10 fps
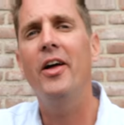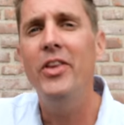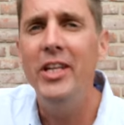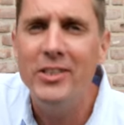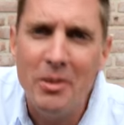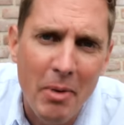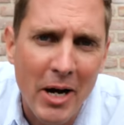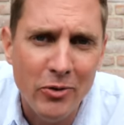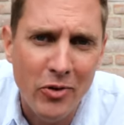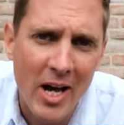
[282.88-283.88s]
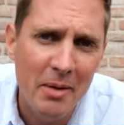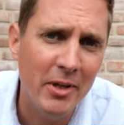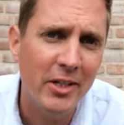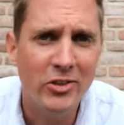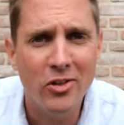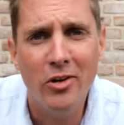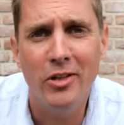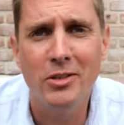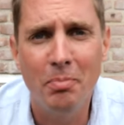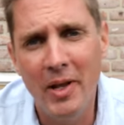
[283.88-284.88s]
I think it's about time that I start
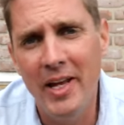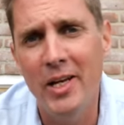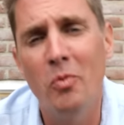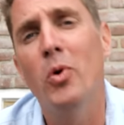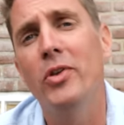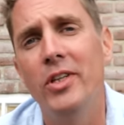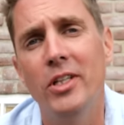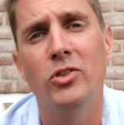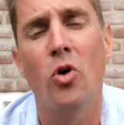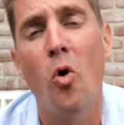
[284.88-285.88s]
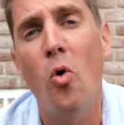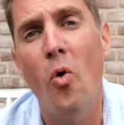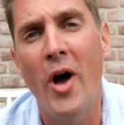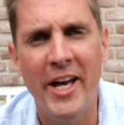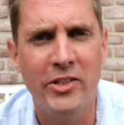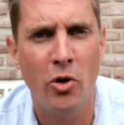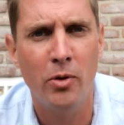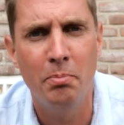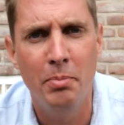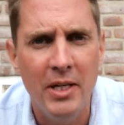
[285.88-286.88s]
explaining what this whole
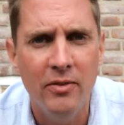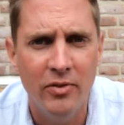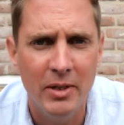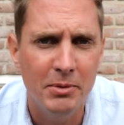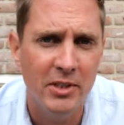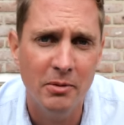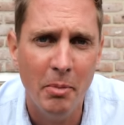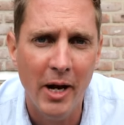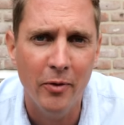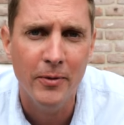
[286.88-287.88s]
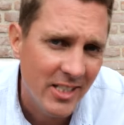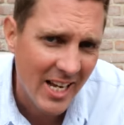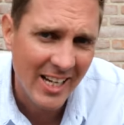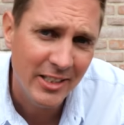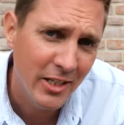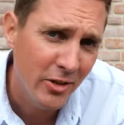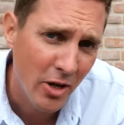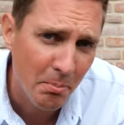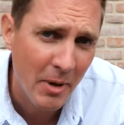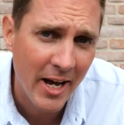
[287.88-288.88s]
hedgehog beef ribs is about. It's actually
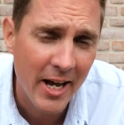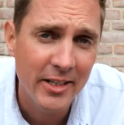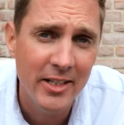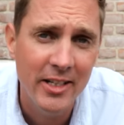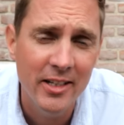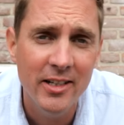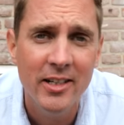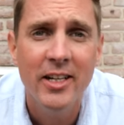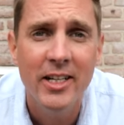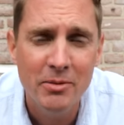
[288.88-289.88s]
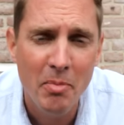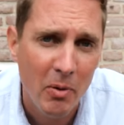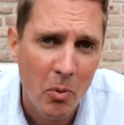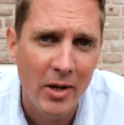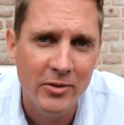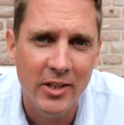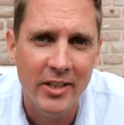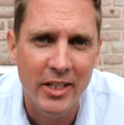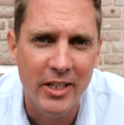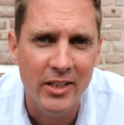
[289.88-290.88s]
not my idea, it's my wife's
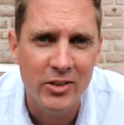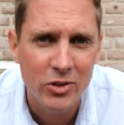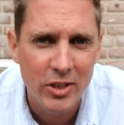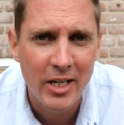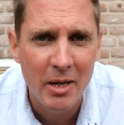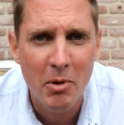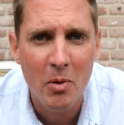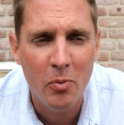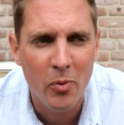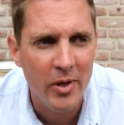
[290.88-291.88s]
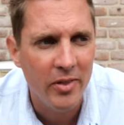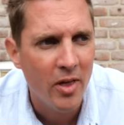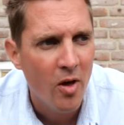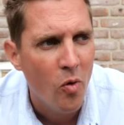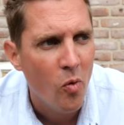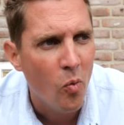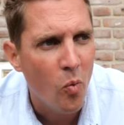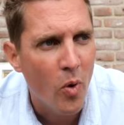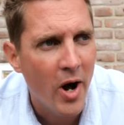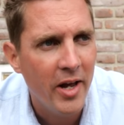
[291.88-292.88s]
idea. She came up with
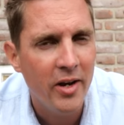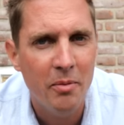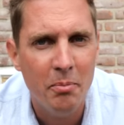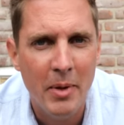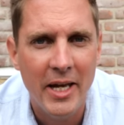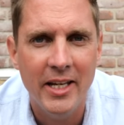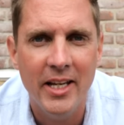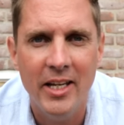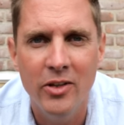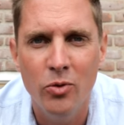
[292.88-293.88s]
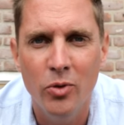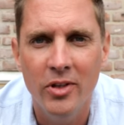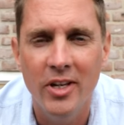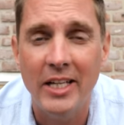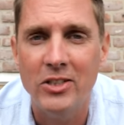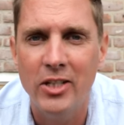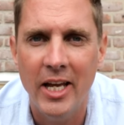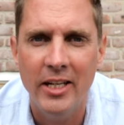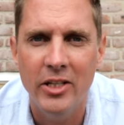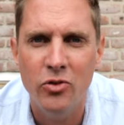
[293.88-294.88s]
why not make it into a nice
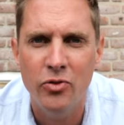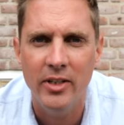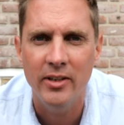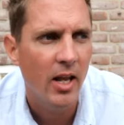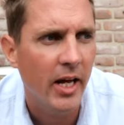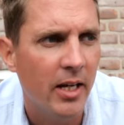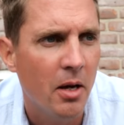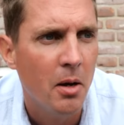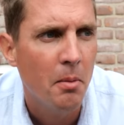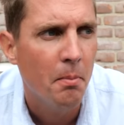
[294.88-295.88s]
candy treat, like